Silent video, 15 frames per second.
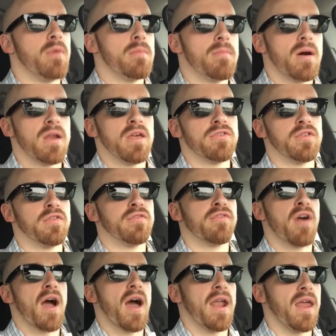But Monday through
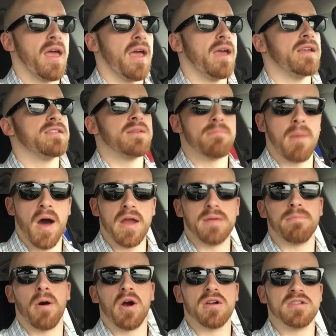Friday, it's a
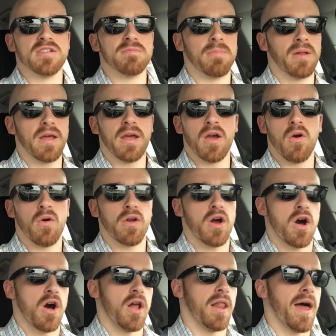body part split, going
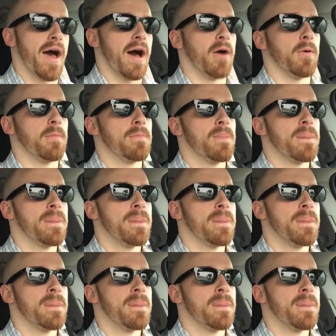all out.